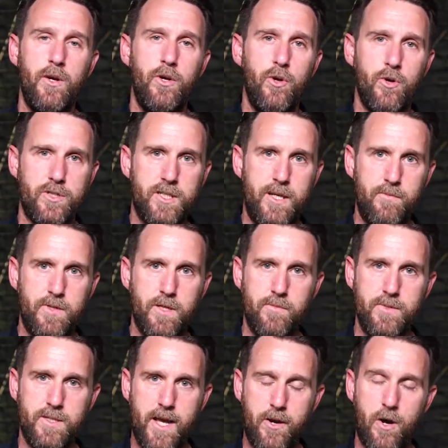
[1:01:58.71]
your
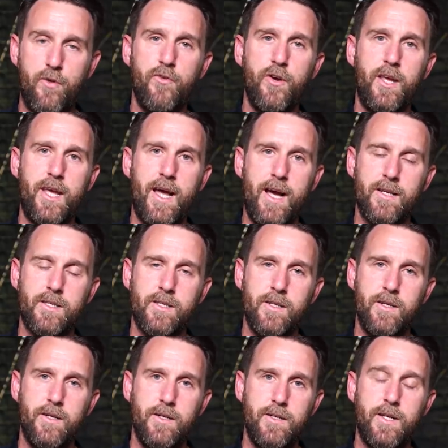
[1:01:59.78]
symptoms then often get
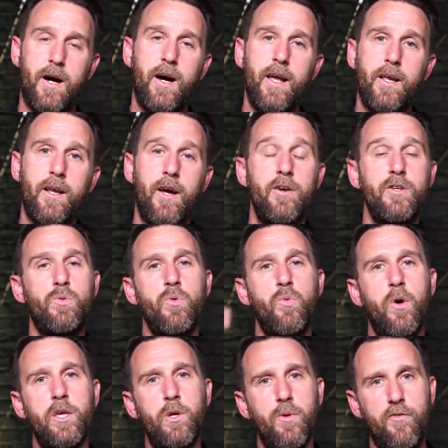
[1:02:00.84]
diagnosed with
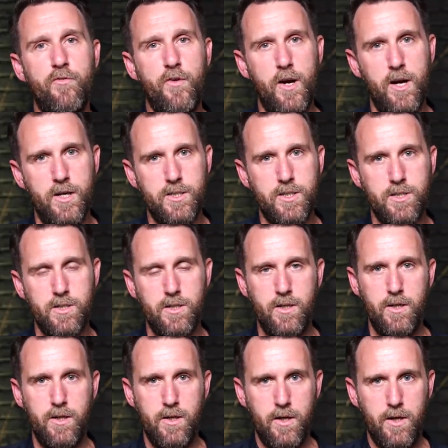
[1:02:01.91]
what you were first
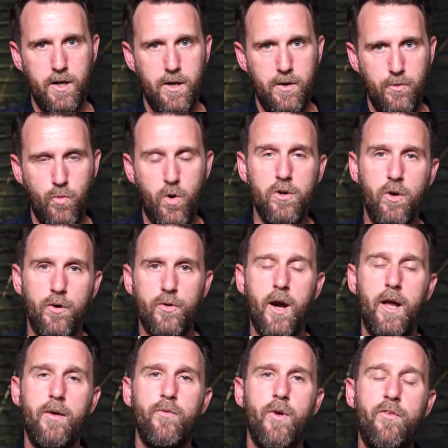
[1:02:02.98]
what you're kind of